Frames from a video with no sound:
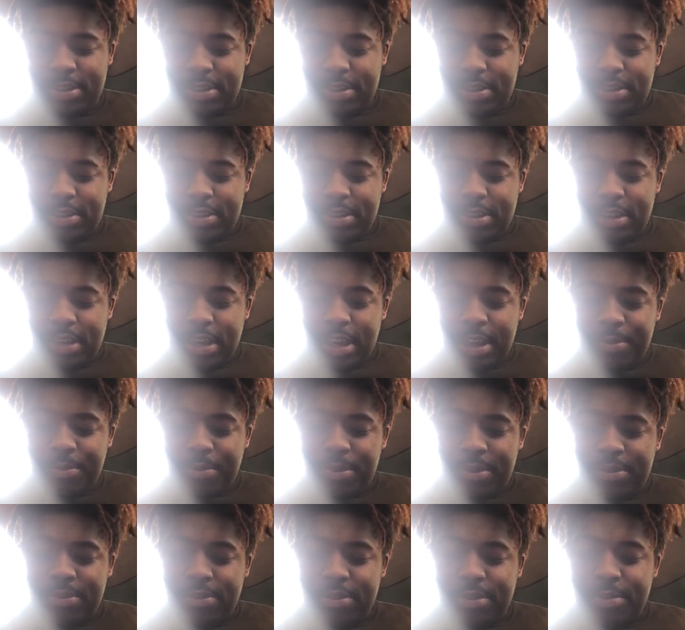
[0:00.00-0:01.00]
They gave me
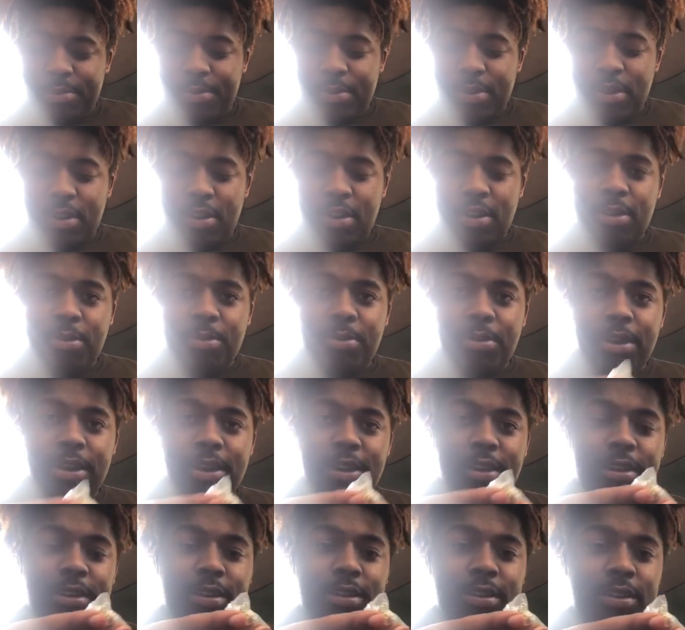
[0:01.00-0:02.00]
some
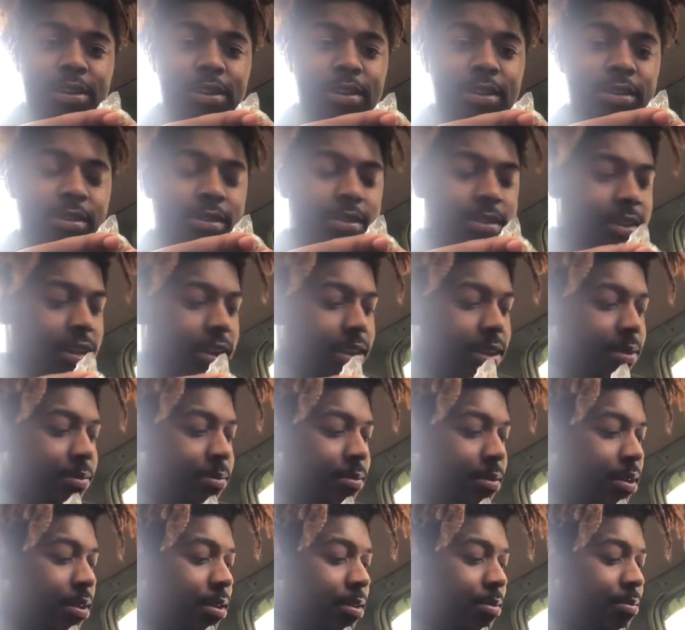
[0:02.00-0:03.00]
hardware so I can
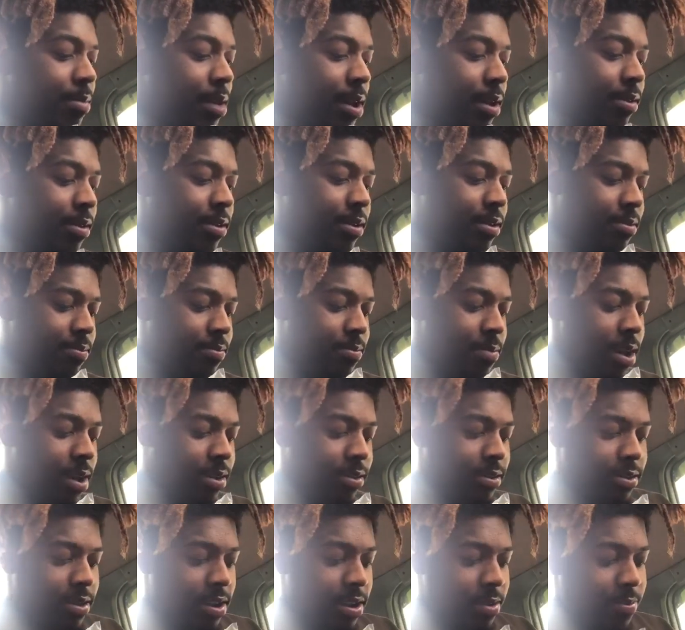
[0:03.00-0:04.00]
mount
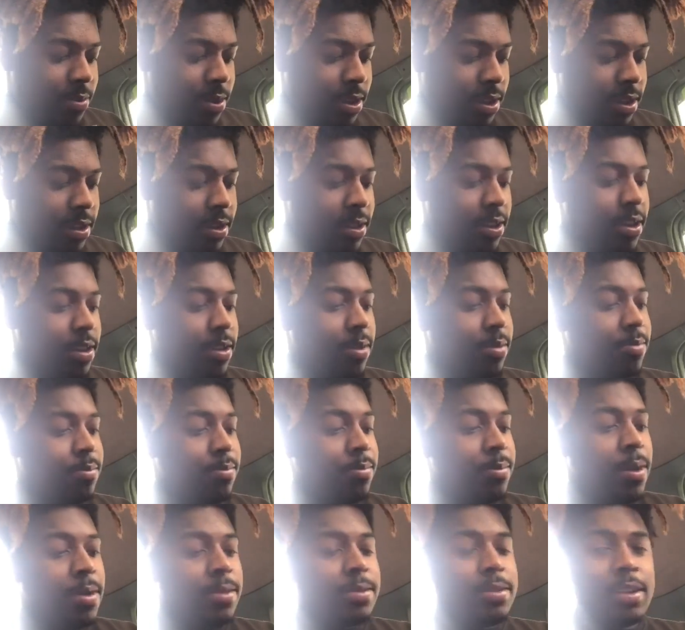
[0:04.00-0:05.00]
it up. So I
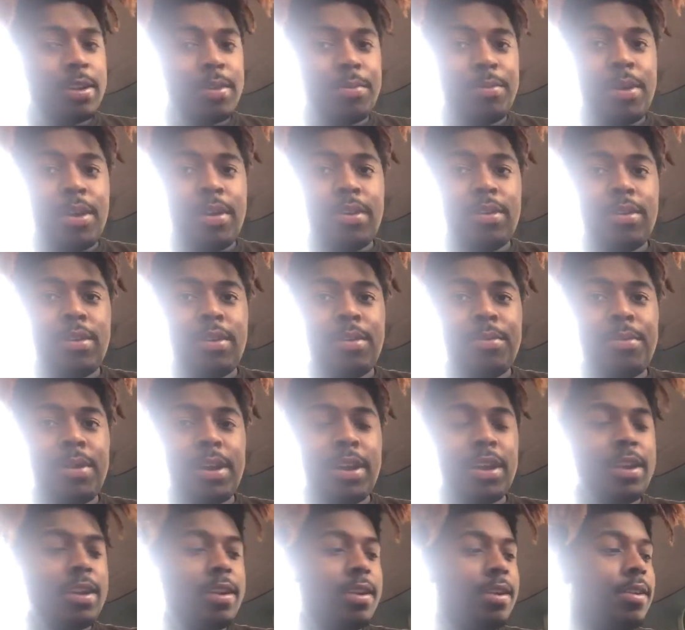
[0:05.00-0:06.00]
can mount it up back
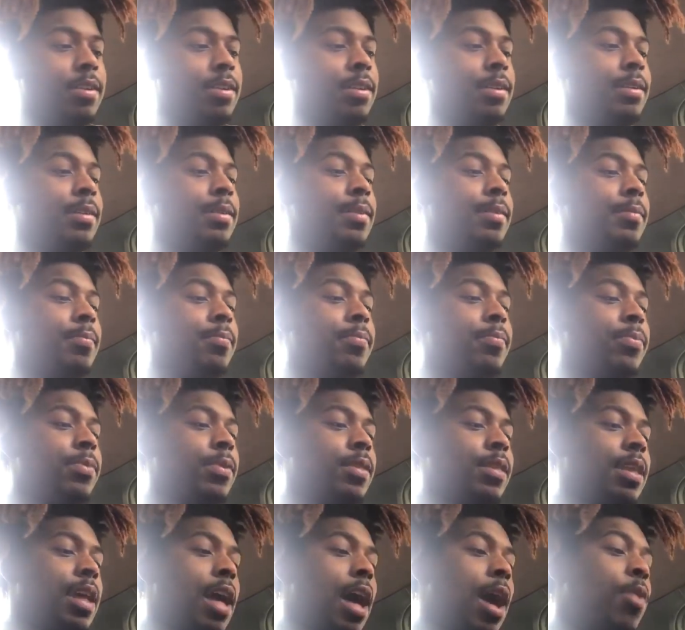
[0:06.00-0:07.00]
here.
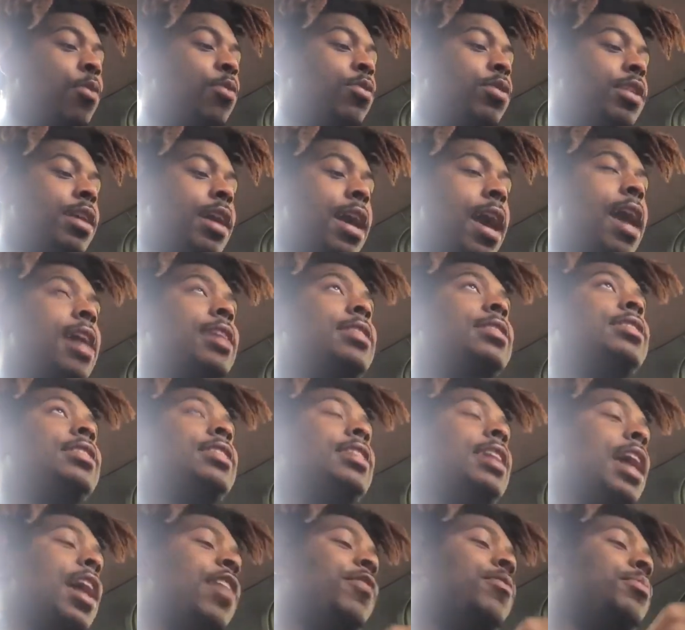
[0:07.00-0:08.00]
I want to actually
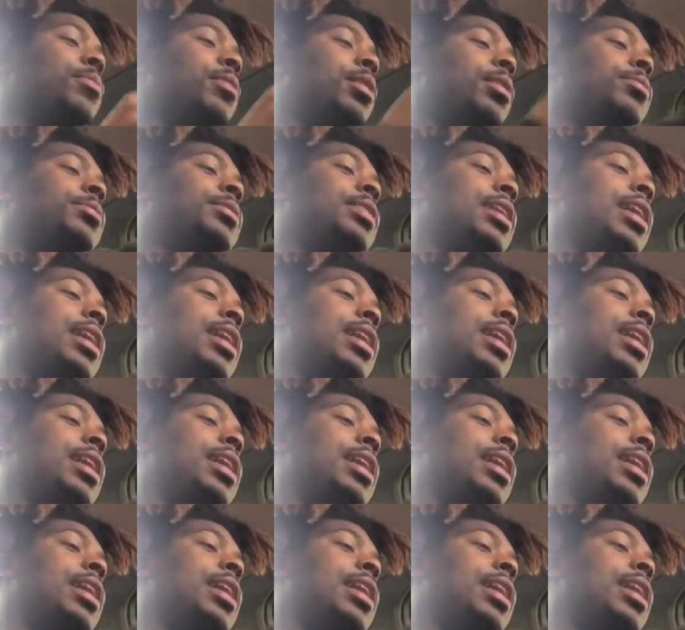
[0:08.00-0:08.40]
have them upside